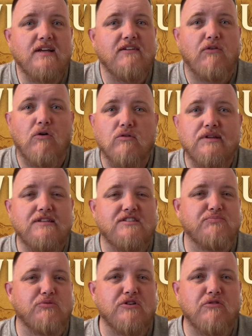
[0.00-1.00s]
of Holies,
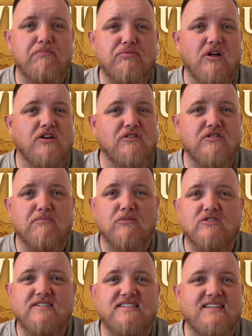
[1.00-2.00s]
sprinkle blood on the
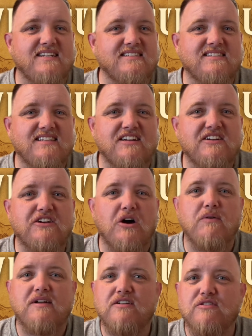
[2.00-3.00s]
mercy seat, and send a
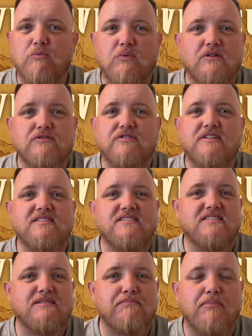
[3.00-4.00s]
goat into the wilderness,
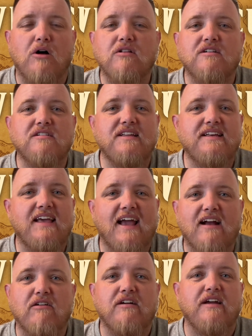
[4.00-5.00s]
symbolically
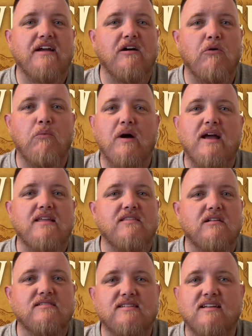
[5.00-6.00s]
carrying away
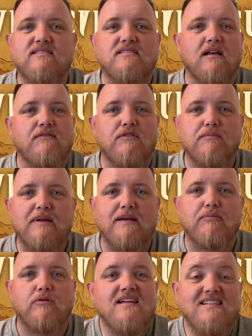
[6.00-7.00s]
the sins of the
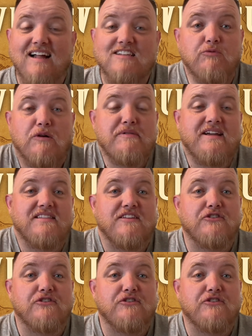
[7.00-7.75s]
people. That's where we get the